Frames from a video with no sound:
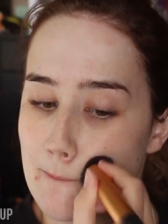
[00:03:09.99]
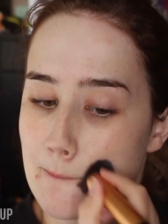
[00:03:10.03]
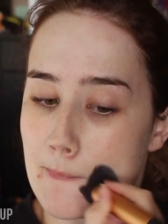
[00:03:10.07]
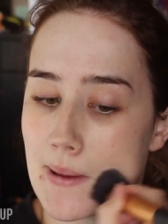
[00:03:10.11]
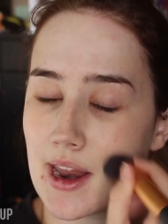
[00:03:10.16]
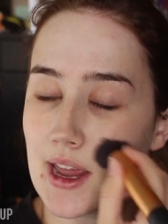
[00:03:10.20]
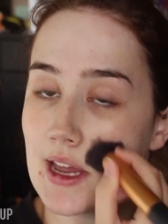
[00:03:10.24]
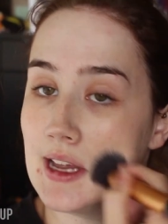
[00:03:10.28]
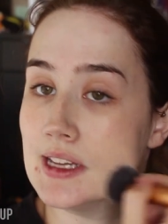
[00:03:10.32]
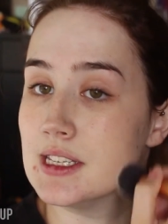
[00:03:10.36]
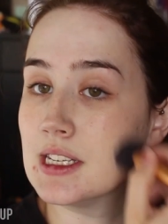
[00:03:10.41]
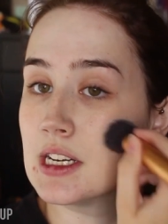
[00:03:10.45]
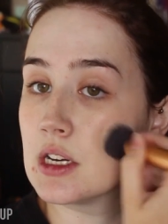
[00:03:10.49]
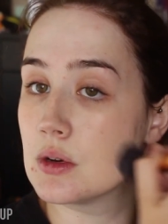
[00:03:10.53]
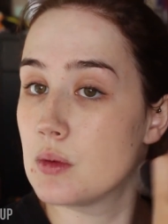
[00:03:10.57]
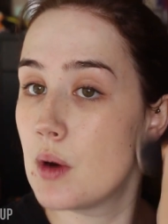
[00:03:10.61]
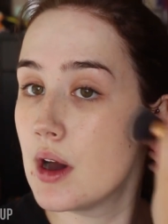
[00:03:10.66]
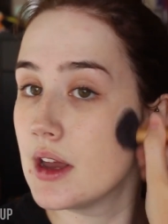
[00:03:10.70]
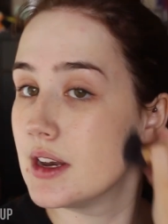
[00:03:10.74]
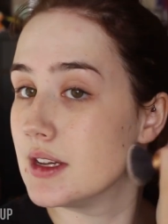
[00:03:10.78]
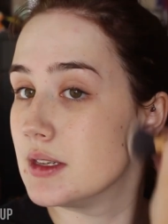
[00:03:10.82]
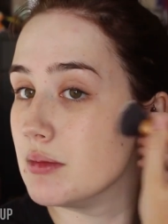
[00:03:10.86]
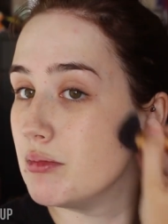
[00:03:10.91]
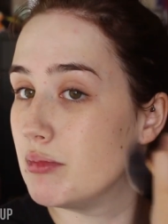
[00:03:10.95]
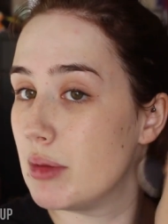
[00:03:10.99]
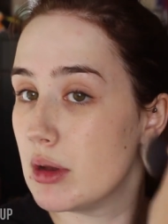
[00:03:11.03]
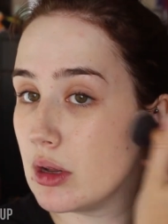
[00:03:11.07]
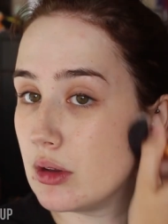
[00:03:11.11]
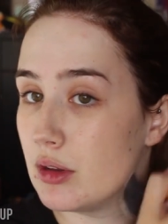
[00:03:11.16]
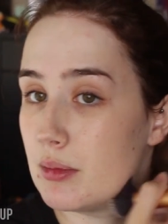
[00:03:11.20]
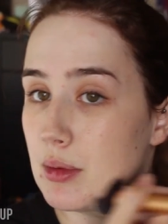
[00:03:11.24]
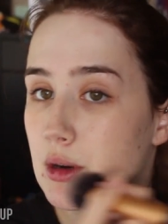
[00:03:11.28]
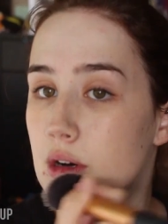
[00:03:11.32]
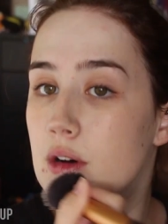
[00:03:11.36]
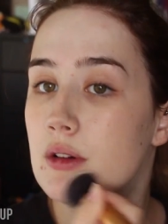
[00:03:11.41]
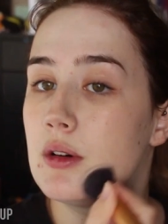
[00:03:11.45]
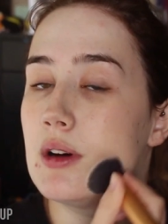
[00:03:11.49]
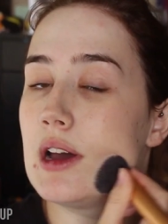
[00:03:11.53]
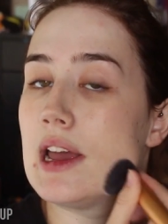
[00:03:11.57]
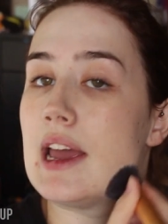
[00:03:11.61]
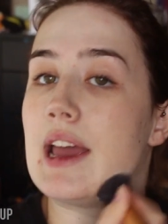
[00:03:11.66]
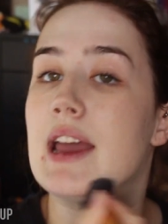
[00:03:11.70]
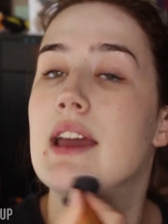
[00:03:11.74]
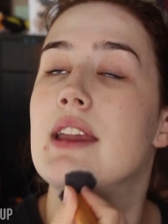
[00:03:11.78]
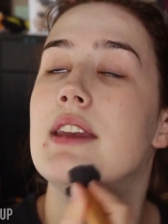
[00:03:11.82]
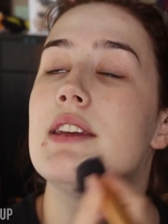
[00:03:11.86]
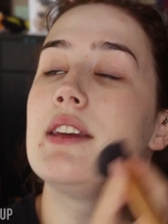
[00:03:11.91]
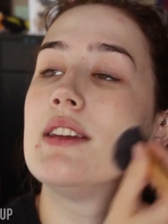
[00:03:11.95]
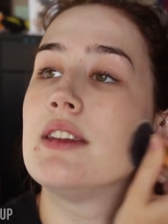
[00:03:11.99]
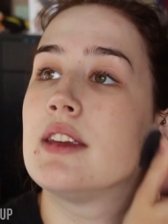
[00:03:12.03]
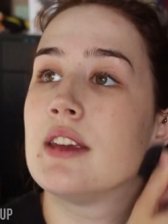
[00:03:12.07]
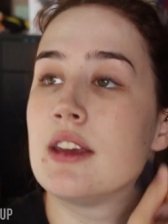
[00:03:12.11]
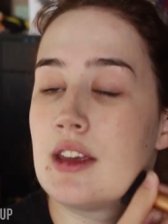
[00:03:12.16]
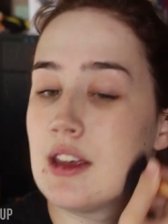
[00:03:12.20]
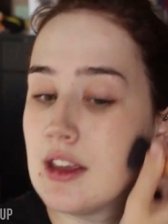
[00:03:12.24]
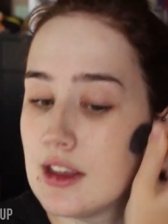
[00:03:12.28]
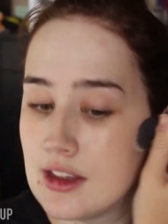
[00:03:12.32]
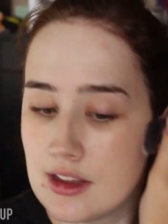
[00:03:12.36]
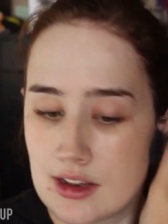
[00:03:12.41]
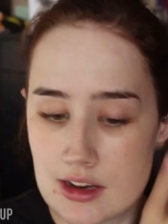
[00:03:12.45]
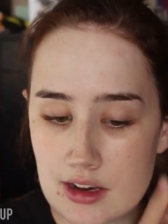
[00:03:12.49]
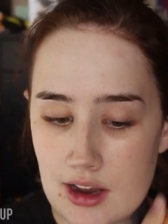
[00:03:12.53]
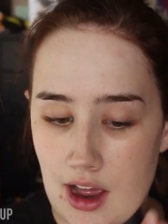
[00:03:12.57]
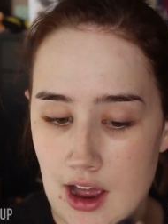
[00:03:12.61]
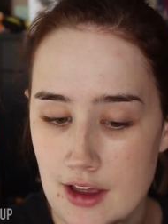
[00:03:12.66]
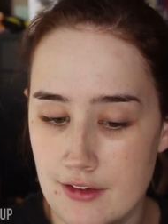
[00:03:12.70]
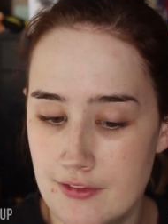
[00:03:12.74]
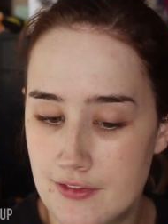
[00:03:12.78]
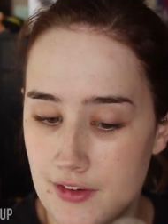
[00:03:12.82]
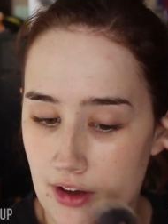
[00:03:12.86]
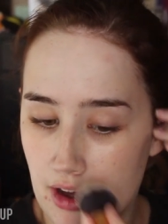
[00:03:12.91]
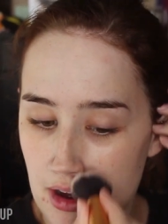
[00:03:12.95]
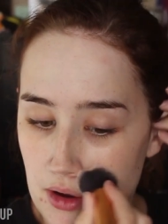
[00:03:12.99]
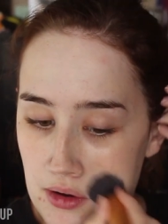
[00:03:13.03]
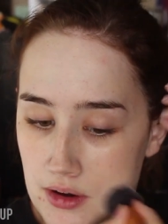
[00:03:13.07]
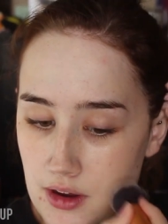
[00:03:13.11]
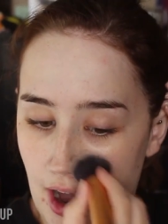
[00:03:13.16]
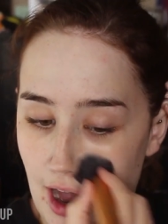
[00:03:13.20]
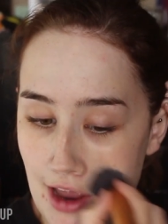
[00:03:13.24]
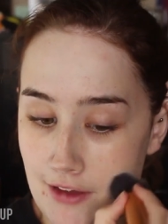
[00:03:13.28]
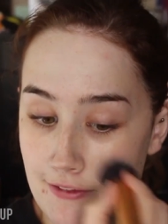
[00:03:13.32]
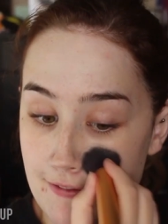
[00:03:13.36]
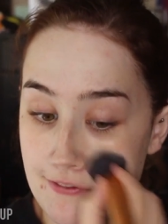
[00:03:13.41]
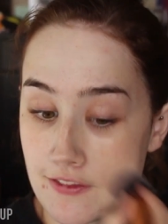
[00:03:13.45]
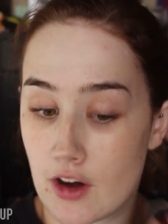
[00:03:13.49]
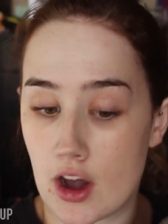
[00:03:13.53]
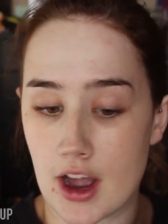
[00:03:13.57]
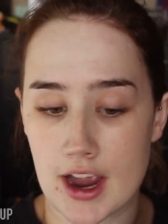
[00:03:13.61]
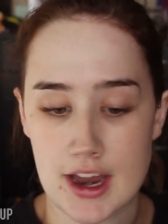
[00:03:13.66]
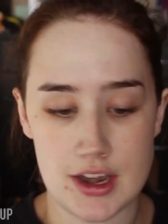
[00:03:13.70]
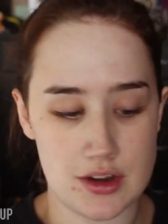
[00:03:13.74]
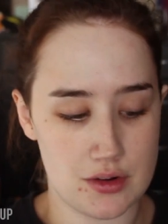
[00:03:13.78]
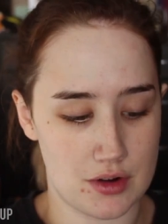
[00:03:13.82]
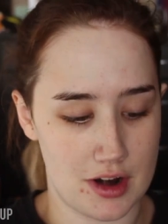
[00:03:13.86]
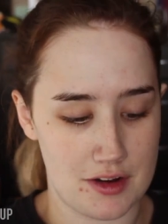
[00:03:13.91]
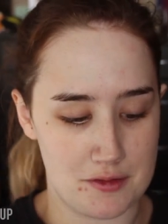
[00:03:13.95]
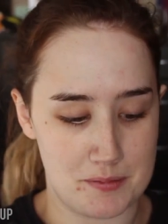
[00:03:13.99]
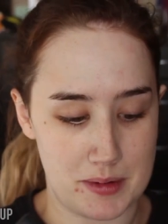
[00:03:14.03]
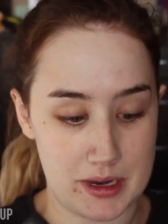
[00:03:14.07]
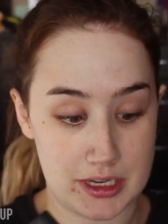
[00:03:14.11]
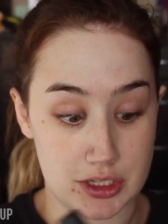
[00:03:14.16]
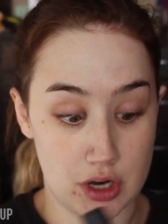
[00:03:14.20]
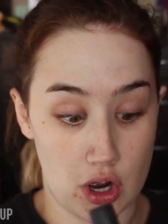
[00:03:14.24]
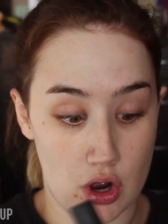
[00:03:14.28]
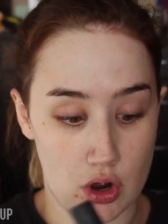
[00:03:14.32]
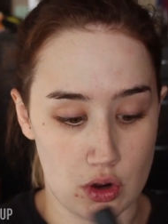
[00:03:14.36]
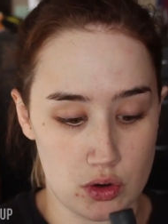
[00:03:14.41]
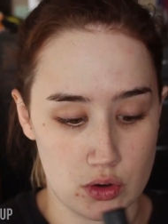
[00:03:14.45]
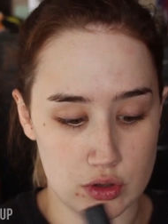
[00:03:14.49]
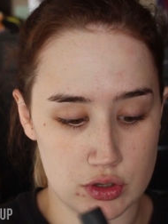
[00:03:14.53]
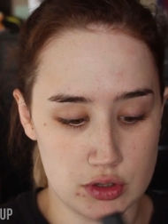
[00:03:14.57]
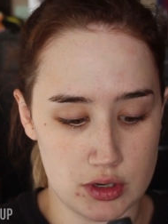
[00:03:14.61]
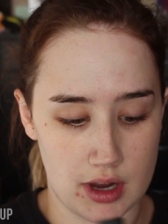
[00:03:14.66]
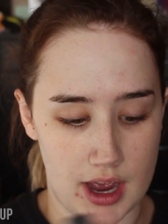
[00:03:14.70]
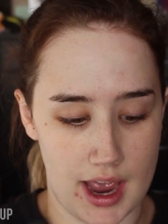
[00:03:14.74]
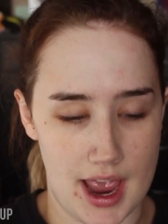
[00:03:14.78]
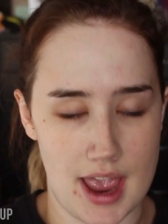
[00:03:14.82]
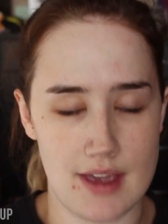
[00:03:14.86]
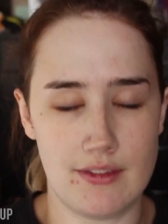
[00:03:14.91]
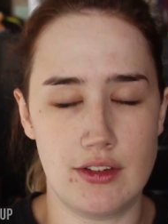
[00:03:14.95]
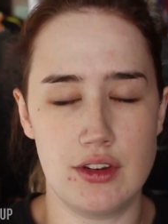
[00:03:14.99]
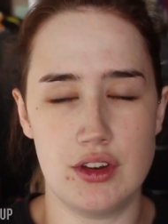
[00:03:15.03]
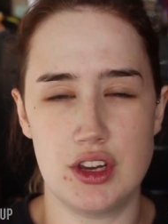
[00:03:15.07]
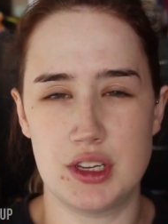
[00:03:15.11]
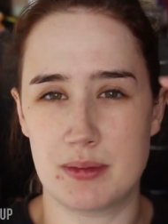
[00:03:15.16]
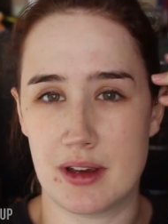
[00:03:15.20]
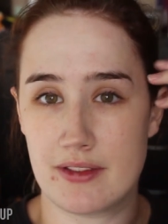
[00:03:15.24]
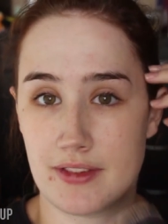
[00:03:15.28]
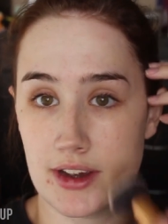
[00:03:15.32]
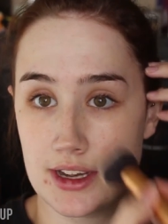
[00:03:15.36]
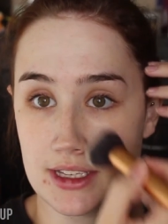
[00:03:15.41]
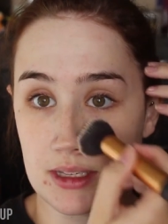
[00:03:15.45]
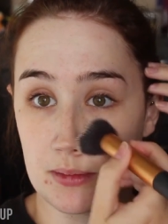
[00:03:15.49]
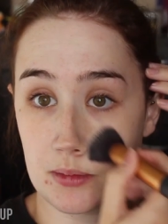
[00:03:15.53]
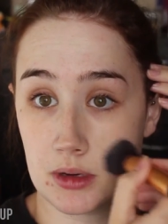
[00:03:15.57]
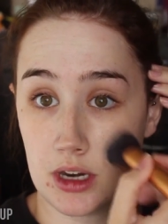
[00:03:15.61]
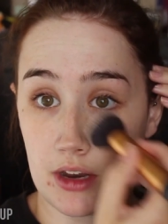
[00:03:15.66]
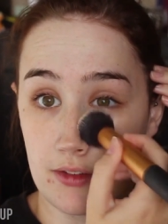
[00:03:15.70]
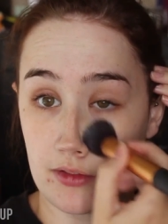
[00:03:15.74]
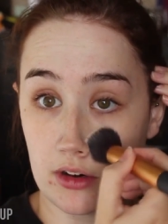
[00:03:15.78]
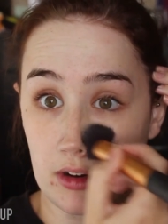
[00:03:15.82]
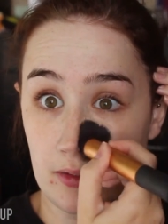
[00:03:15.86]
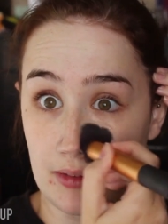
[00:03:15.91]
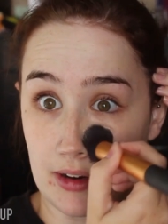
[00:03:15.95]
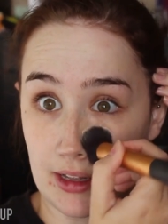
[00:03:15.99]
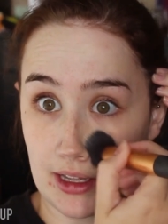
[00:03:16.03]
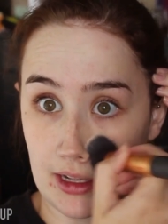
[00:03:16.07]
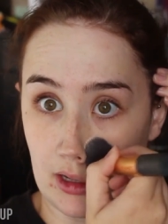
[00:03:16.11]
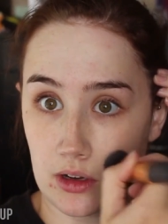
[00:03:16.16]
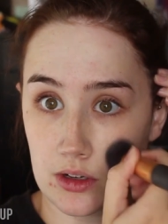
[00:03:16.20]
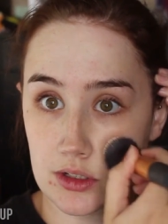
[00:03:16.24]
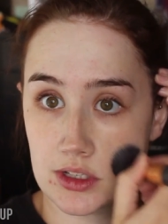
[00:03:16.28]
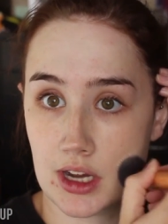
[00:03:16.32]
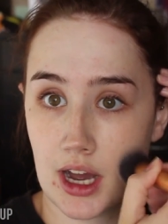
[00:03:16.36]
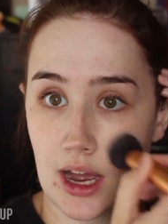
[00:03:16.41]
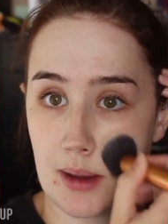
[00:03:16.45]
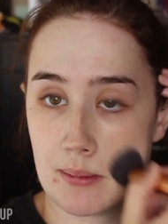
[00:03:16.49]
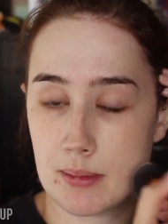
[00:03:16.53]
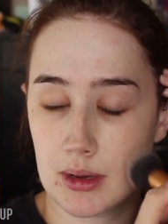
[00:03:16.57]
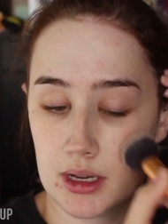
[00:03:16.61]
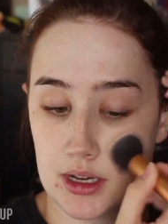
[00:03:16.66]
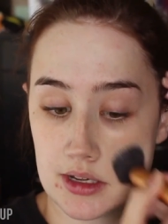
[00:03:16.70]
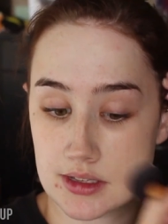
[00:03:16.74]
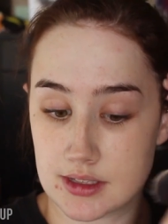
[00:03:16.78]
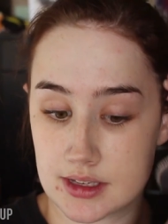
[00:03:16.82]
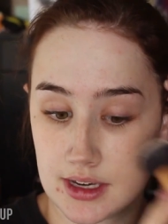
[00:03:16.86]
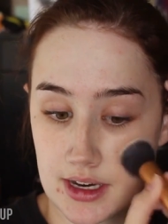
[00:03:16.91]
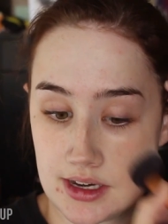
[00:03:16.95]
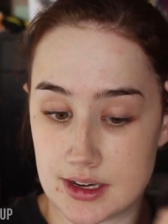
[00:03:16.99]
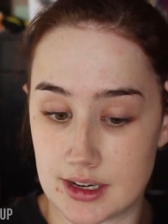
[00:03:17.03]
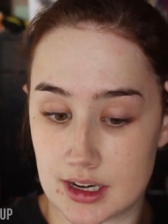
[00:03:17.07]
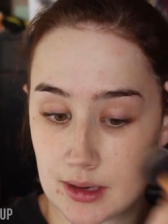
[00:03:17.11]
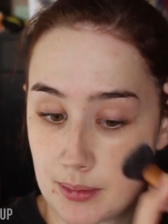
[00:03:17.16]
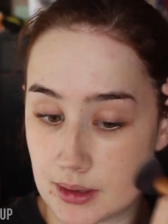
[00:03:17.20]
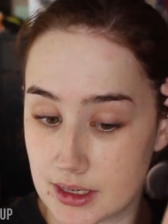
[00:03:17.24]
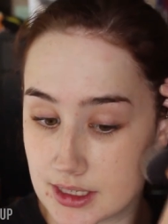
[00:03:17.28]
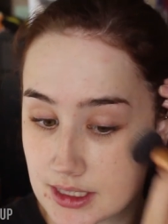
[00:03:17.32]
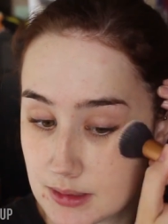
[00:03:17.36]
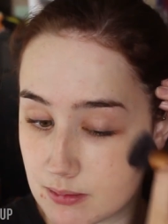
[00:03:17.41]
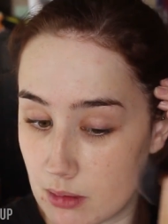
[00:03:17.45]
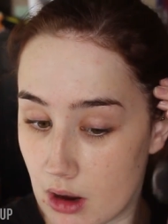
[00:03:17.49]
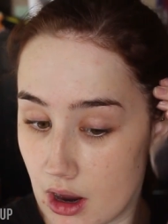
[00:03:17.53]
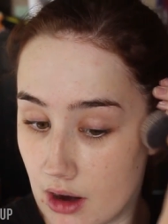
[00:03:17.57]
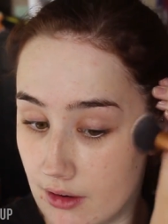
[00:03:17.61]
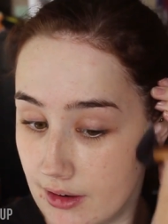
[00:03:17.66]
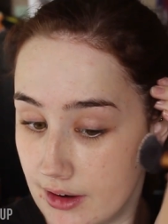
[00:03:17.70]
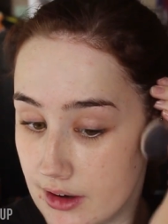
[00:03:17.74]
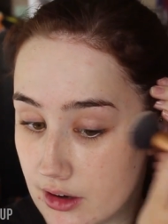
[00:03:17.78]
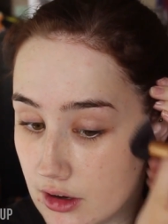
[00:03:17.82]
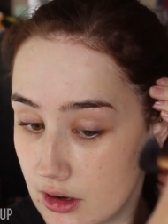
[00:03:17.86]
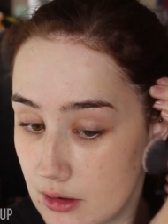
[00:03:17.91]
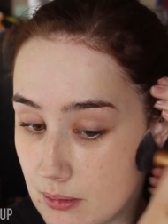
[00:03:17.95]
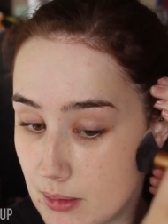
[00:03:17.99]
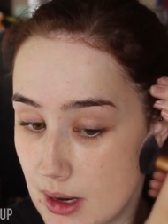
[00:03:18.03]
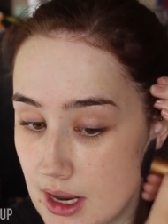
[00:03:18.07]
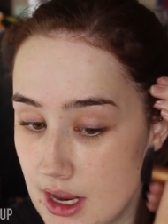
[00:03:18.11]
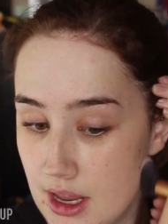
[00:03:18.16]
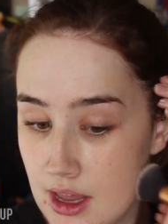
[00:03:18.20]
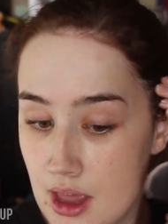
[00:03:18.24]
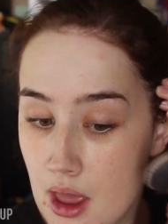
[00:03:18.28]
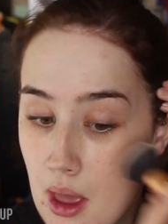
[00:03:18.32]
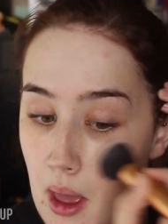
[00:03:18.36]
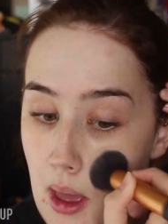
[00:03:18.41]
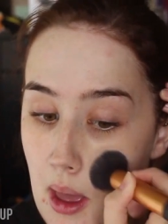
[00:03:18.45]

but it isn't quite as buildable, and I found, I find, or I've been told, I haven't used my Face and Body for a really long time because it ended up expiring on me,